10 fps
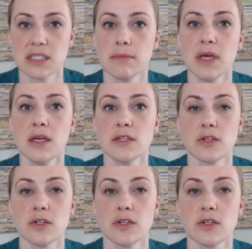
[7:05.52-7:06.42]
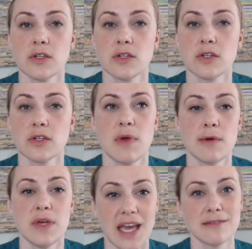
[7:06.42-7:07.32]
so that maybe we can
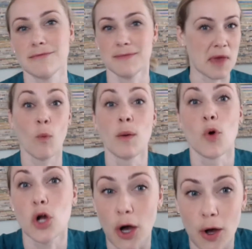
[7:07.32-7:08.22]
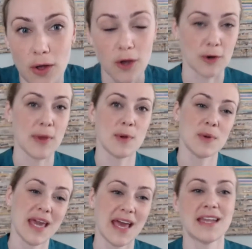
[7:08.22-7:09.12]
make one more call, or maybe we
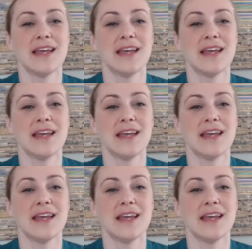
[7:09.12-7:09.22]
can,